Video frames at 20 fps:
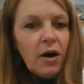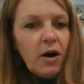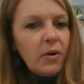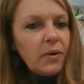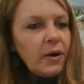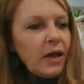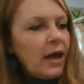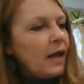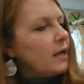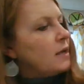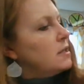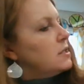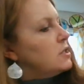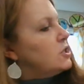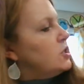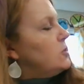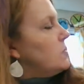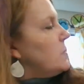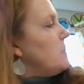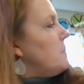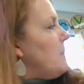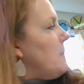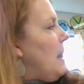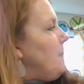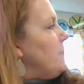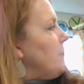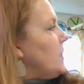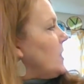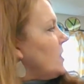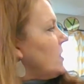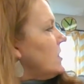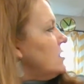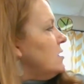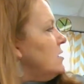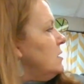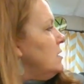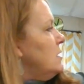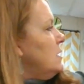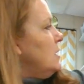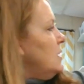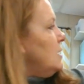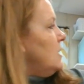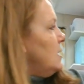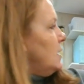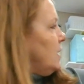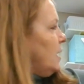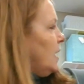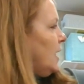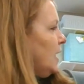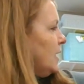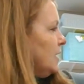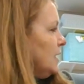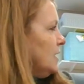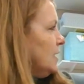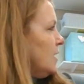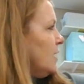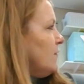Okay, do you remember any